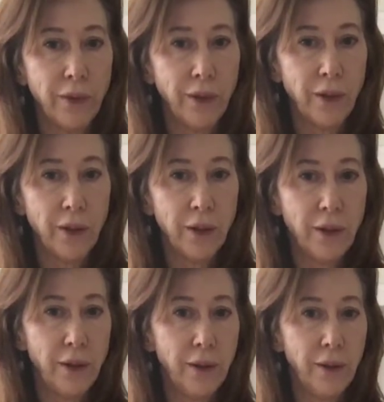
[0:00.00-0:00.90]

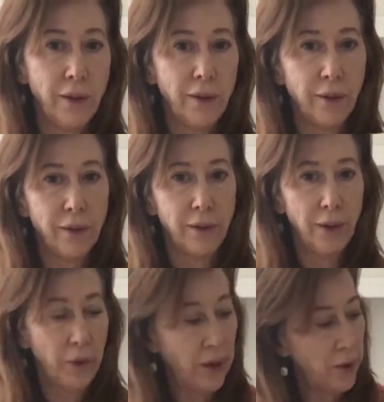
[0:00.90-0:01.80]
Okay,
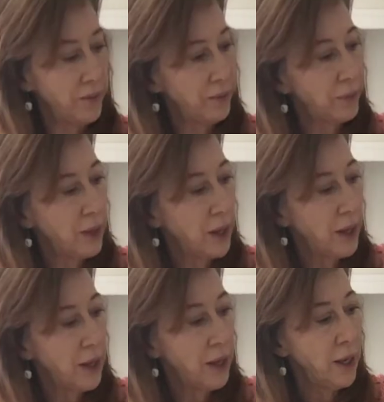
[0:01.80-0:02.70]
here we go.
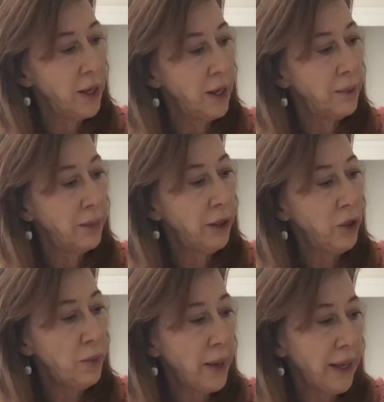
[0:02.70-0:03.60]

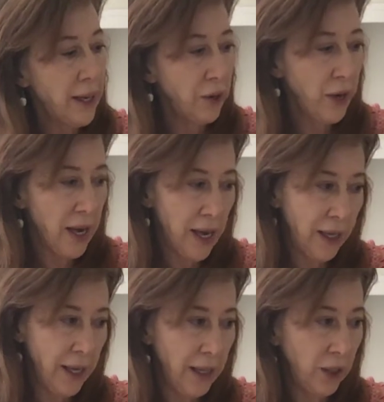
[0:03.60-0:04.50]
Baloo, Bagheera, and
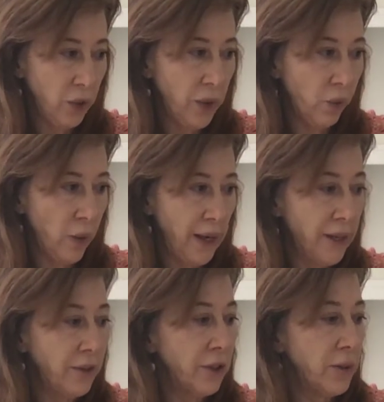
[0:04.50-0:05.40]
King Louie
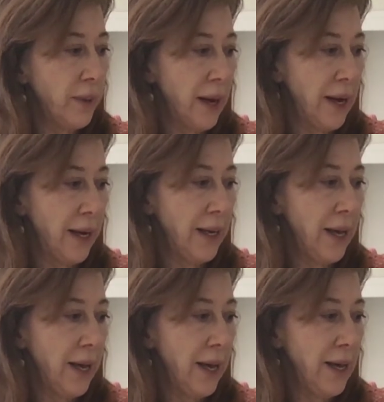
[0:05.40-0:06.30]
waved goodbye
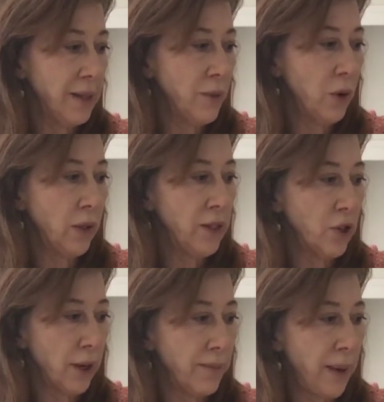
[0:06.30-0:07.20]
as Mowgli
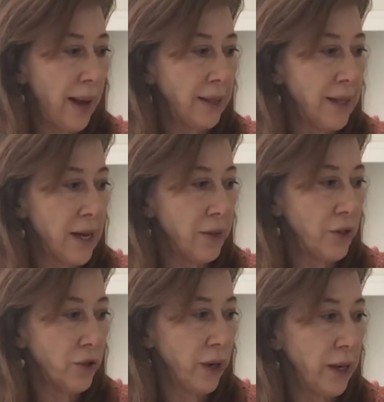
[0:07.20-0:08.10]
started back down the
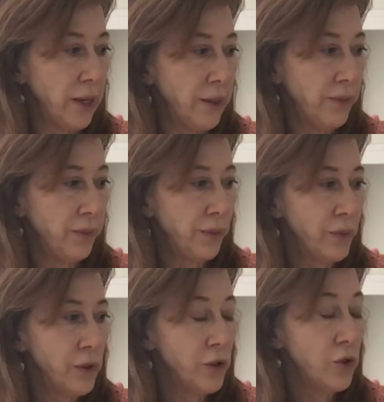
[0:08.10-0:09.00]
trail
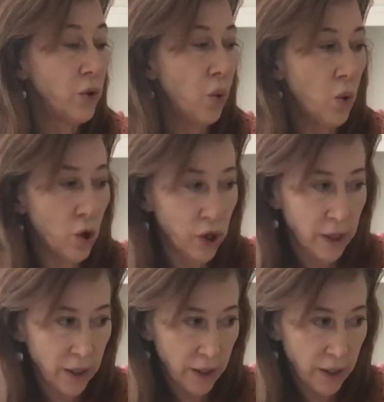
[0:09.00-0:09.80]
toward